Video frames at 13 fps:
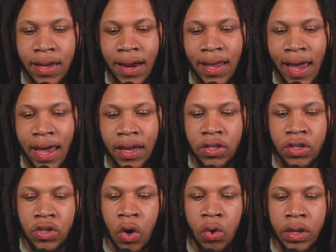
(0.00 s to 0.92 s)
dedicated
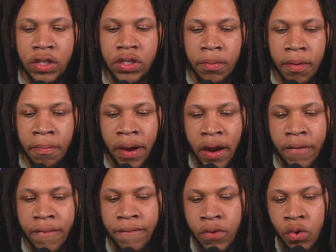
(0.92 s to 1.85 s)
solely to
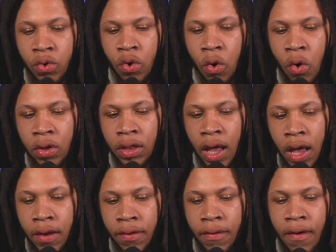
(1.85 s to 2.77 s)
preparing food
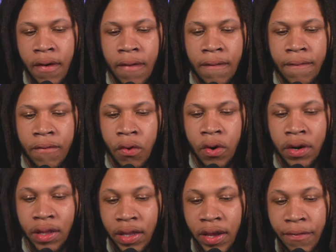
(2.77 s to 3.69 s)
online for
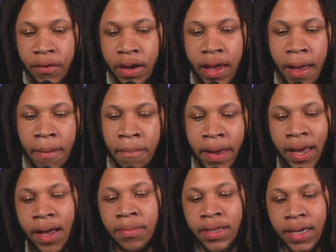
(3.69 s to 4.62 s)
delivery and
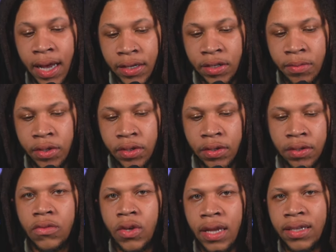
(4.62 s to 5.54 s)
pickup to customers.
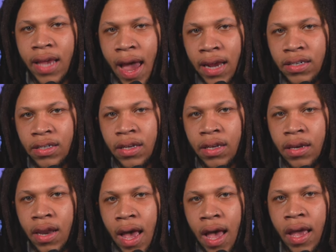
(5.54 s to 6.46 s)
So that's actually
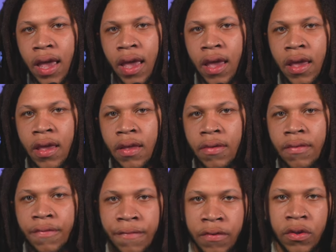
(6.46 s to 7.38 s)
not a
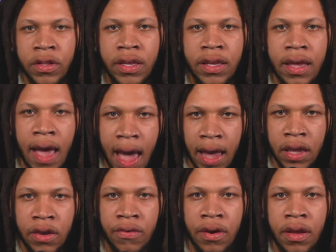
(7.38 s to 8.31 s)
fully
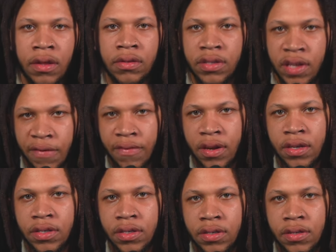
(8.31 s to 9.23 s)
accurate
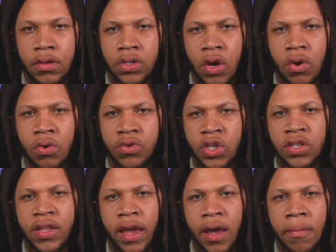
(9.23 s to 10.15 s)
definition. So
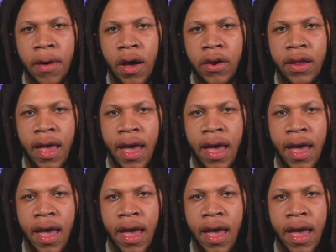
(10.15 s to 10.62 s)
just think about it